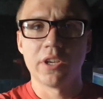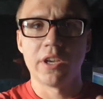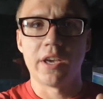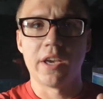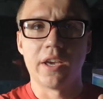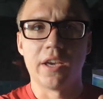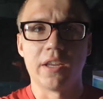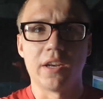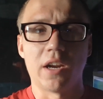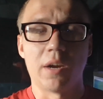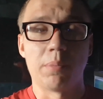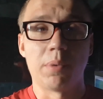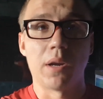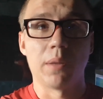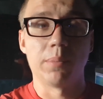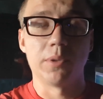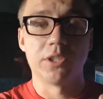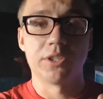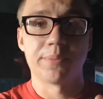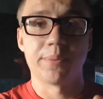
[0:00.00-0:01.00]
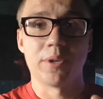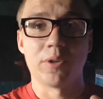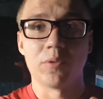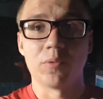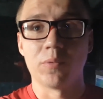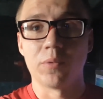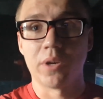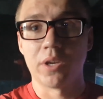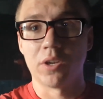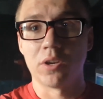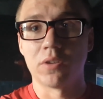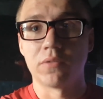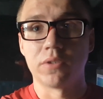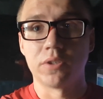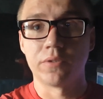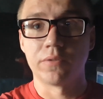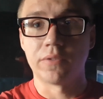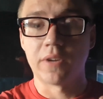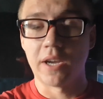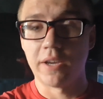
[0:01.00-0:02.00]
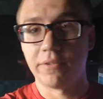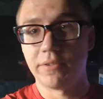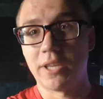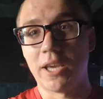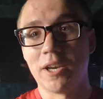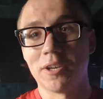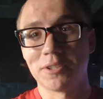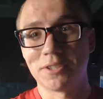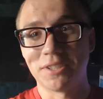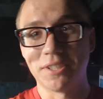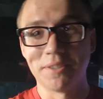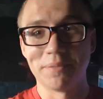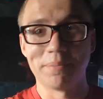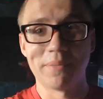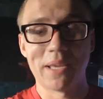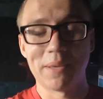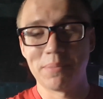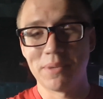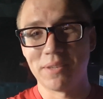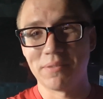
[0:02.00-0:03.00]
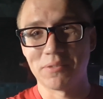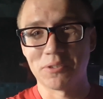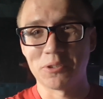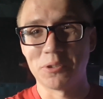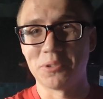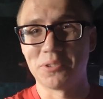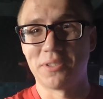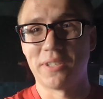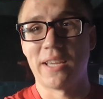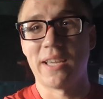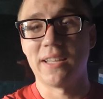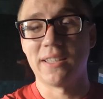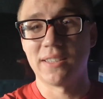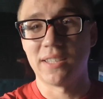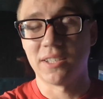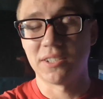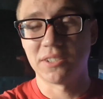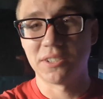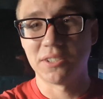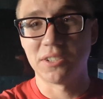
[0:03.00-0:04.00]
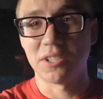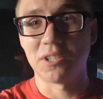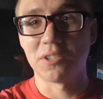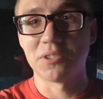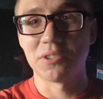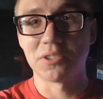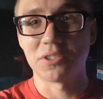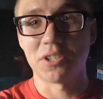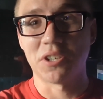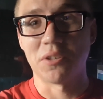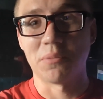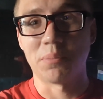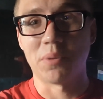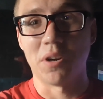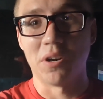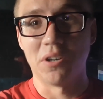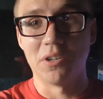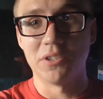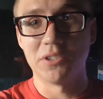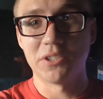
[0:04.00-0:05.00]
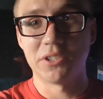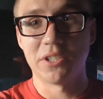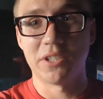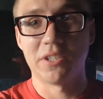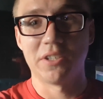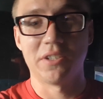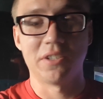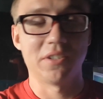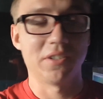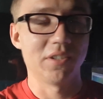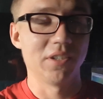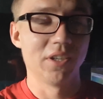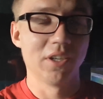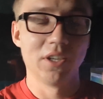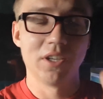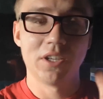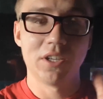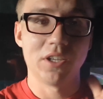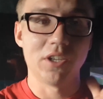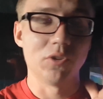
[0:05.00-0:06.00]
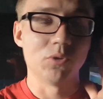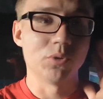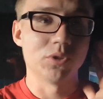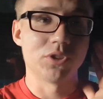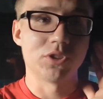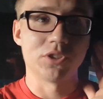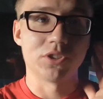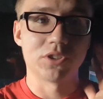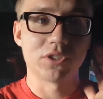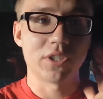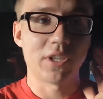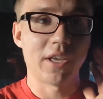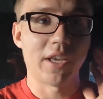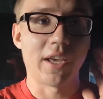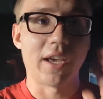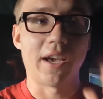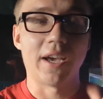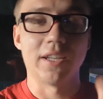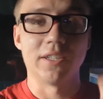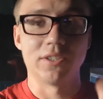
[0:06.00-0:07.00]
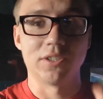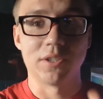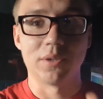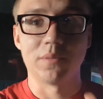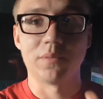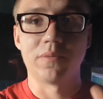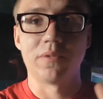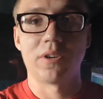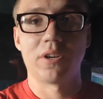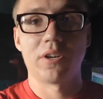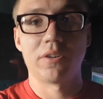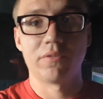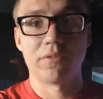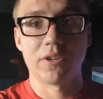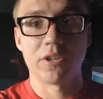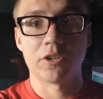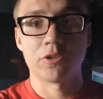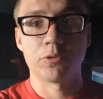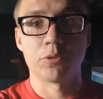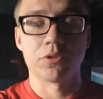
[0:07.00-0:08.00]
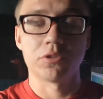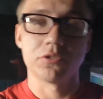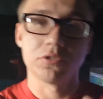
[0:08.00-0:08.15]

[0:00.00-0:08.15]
and I probably spent way over $5,000, maybe even close to $8,000 on parts, and it adds up very, very quick.